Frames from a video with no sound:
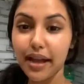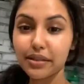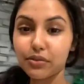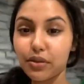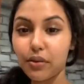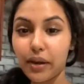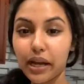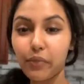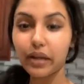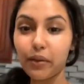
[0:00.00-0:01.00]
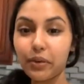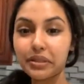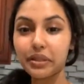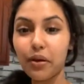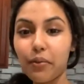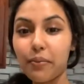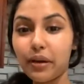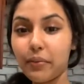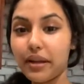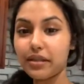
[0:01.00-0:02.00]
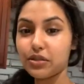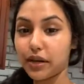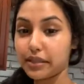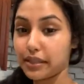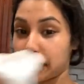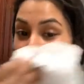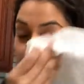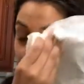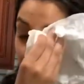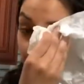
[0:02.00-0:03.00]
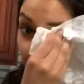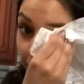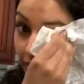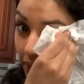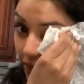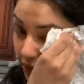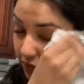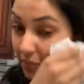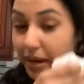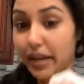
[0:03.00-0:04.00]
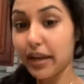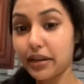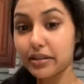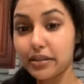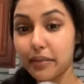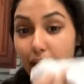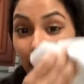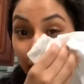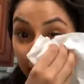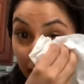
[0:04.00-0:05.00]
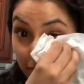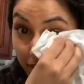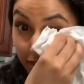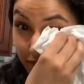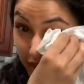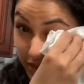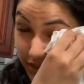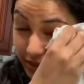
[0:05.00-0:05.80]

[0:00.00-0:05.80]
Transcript: real quick, when I went to go put away the dressing, it exploded all over my hair somehow and my face.